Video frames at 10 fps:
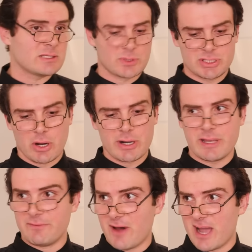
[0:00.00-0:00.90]
we're starting
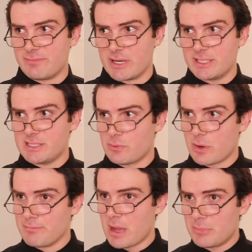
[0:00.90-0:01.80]
in 5 minutes.
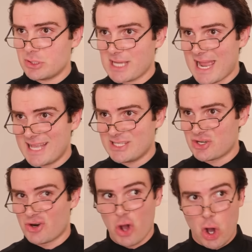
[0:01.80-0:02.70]
Remember to
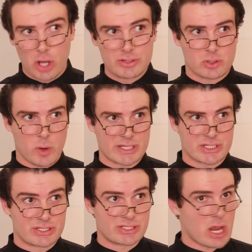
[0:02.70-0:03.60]
answer all the
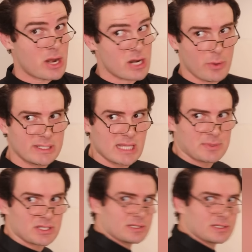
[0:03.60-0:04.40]
questions. No exceptions.